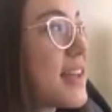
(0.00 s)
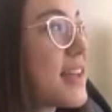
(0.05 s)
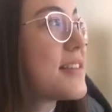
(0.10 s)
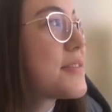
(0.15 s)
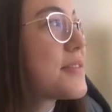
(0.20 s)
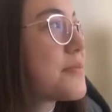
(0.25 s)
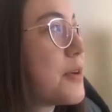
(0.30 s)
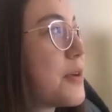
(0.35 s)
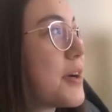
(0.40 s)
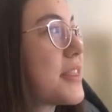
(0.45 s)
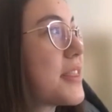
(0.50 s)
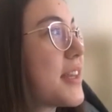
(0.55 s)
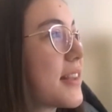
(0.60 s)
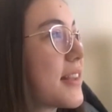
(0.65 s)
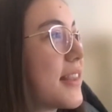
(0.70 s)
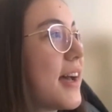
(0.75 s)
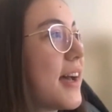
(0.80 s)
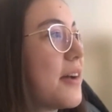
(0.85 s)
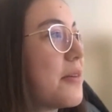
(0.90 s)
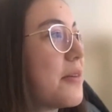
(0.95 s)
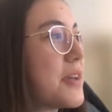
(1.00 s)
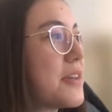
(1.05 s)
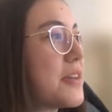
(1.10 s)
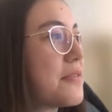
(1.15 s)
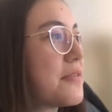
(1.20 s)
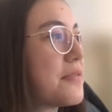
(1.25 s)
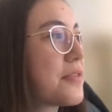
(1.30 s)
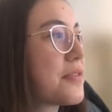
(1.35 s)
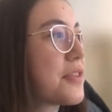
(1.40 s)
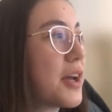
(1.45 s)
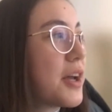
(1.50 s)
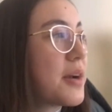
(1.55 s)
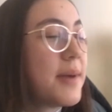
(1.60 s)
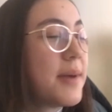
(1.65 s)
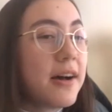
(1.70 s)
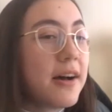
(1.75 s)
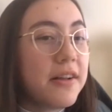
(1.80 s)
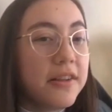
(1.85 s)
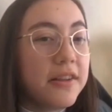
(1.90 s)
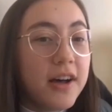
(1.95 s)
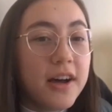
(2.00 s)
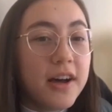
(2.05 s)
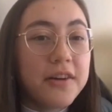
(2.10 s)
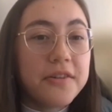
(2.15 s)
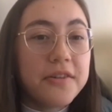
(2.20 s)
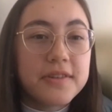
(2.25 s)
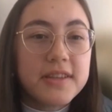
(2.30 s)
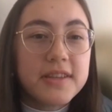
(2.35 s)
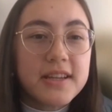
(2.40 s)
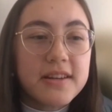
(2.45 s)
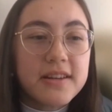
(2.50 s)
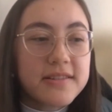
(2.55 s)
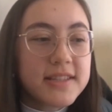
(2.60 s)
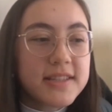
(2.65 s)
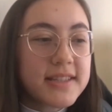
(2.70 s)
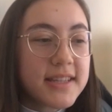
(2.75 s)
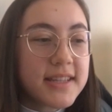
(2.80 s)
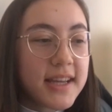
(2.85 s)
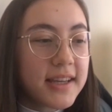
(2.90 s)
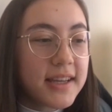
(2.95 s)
is one thing that we've thought about a lot over the years, is like,